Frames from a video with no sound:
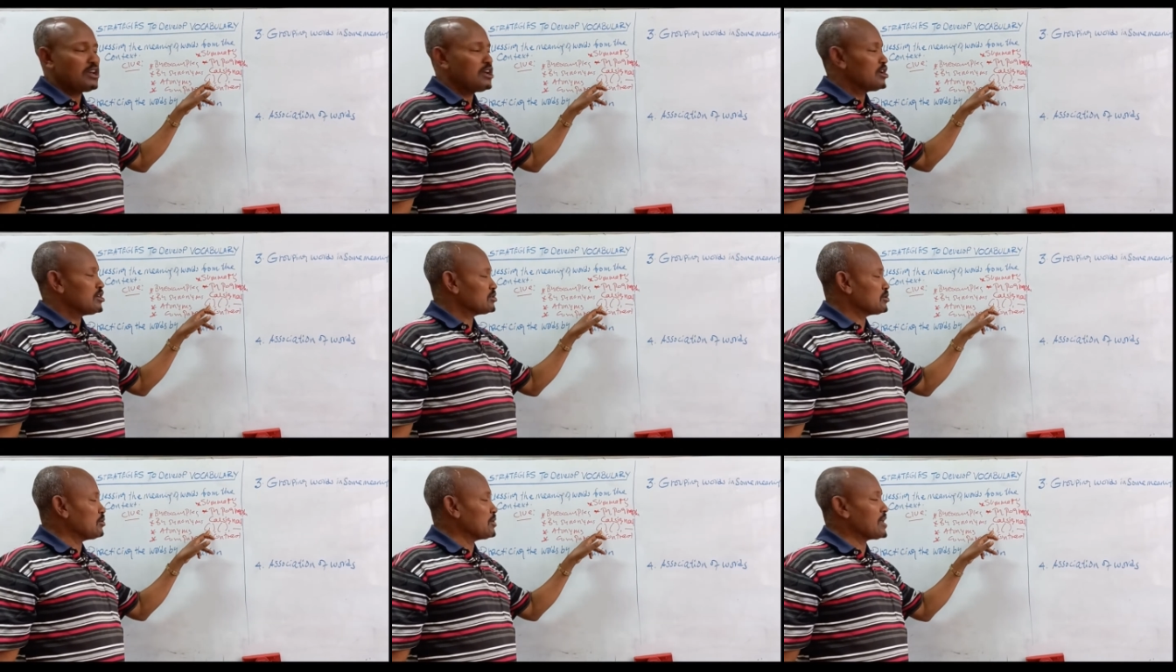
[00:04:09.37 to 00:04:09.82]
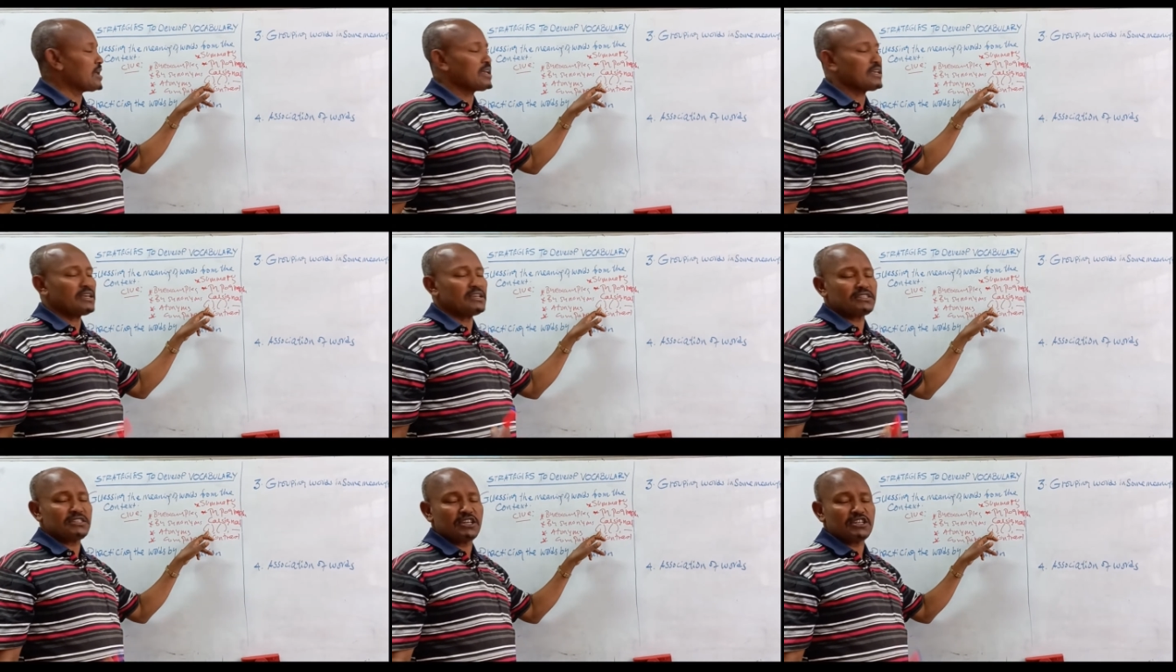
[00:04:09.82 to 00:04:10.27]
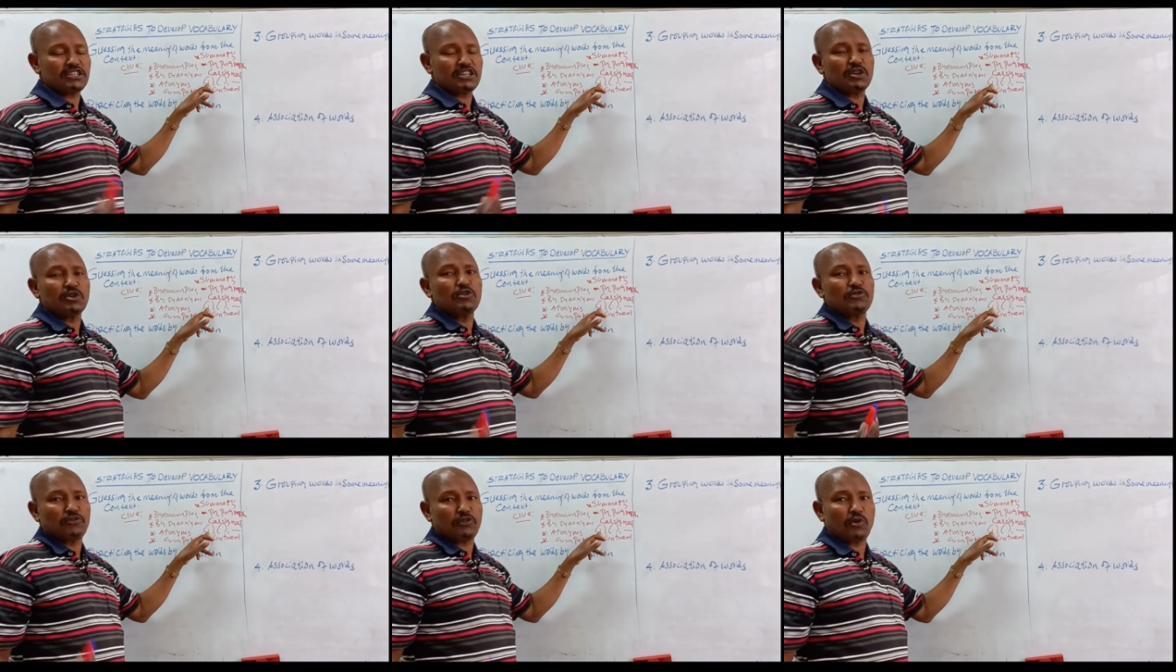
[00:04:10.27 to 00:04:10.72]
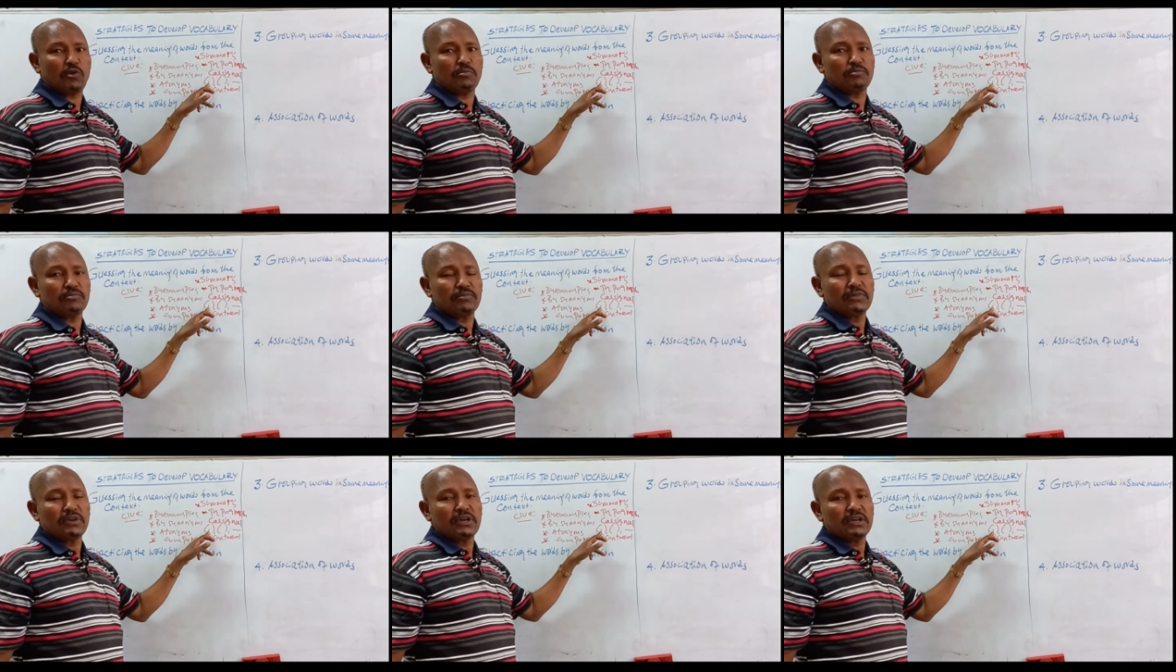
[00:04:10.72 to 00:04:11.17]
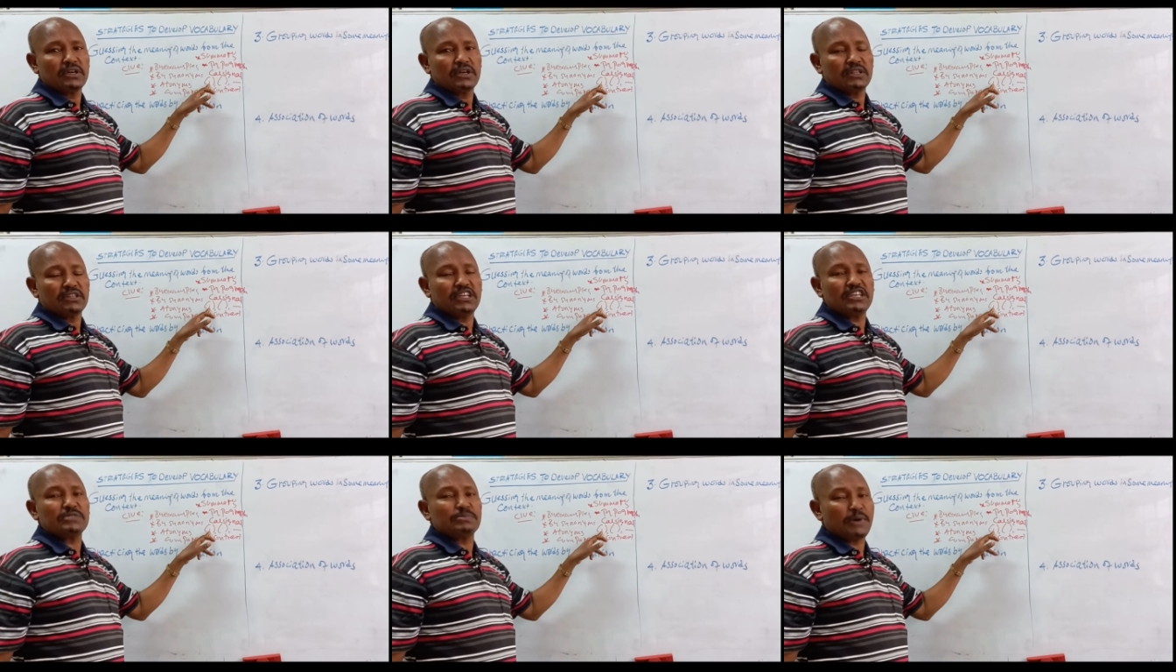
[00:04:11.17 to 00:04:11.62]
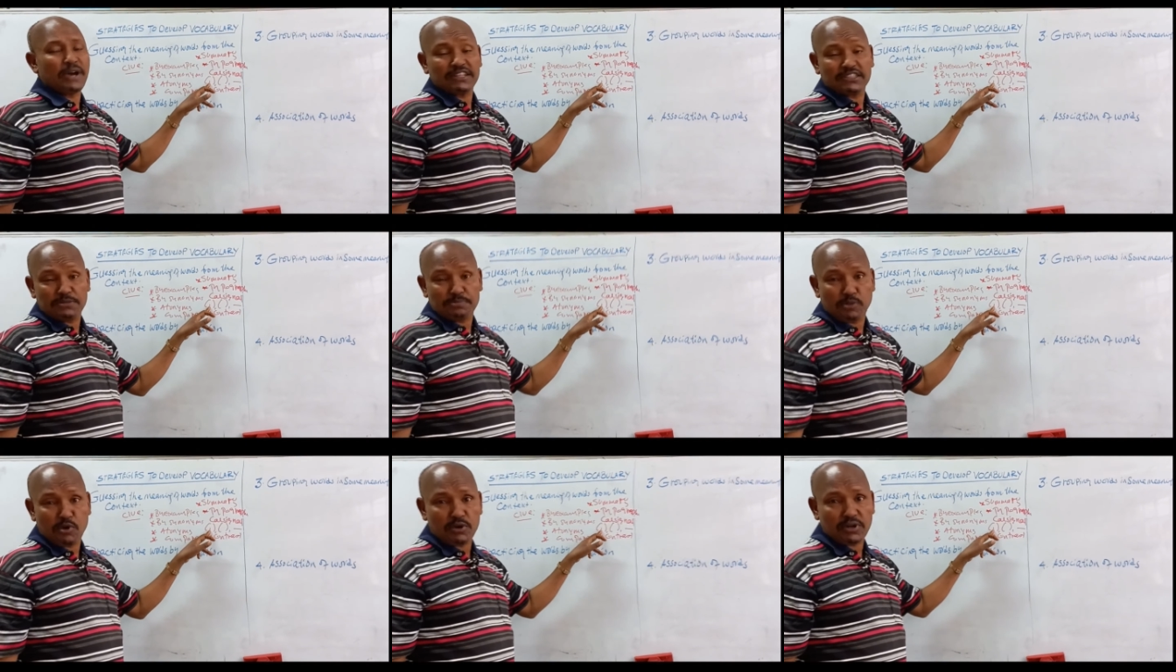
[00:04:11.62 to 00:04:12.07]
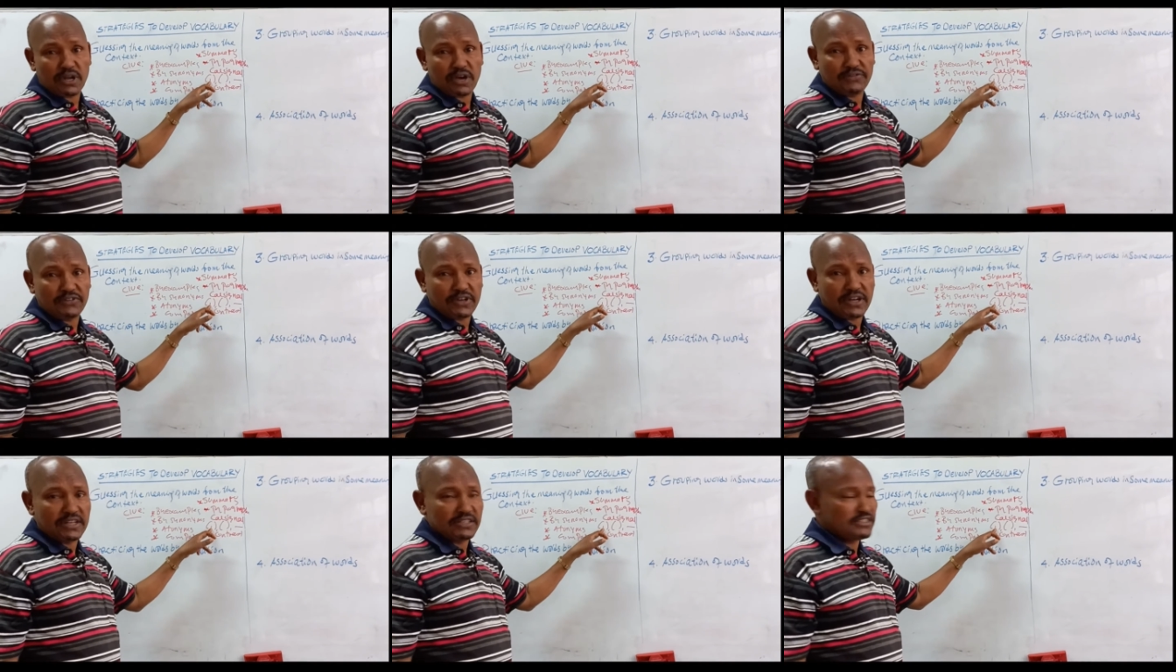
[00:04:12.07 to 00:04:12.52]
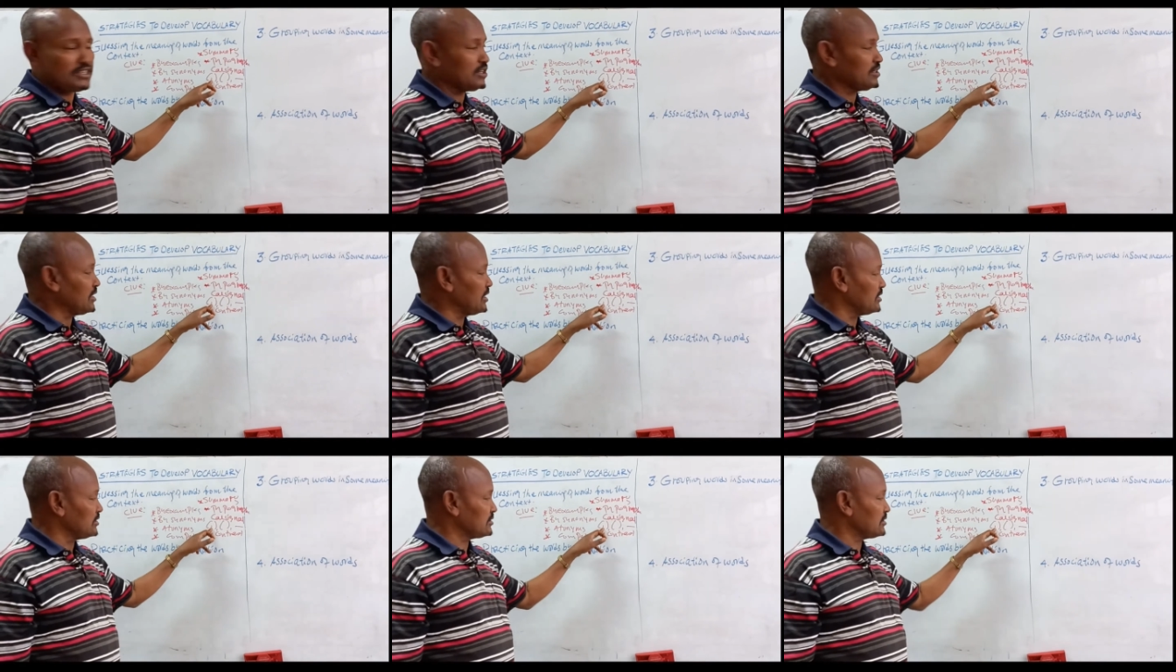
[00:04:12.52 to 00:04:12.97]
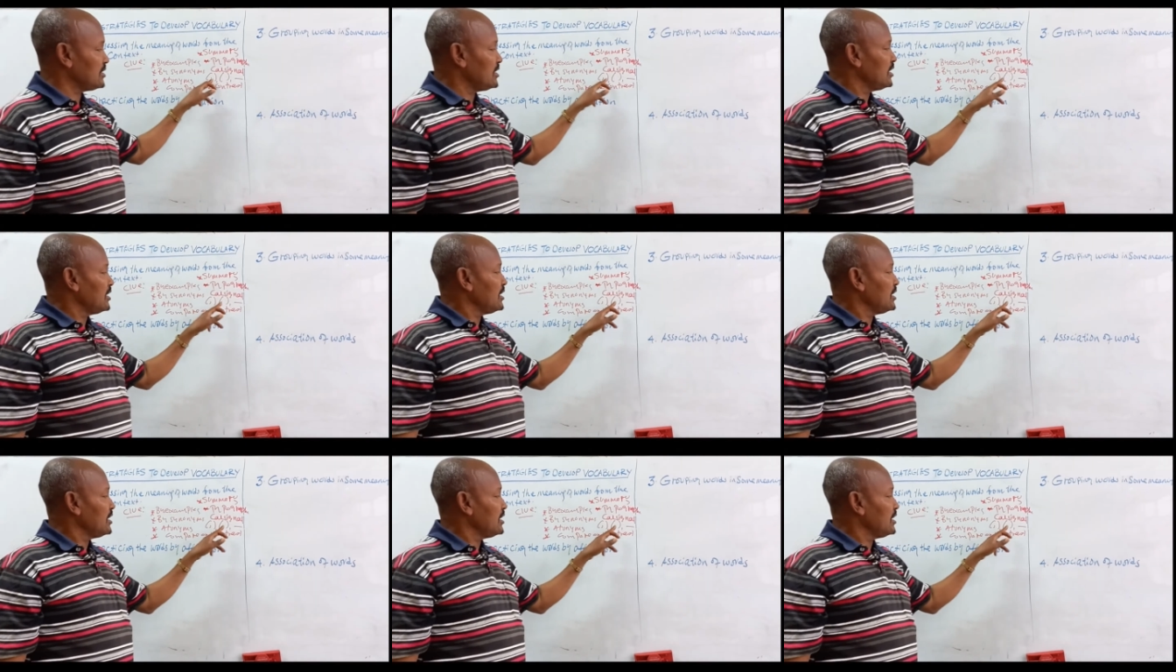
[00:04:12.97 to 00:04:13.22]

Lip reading: So we can get just clue from this by typographical signals.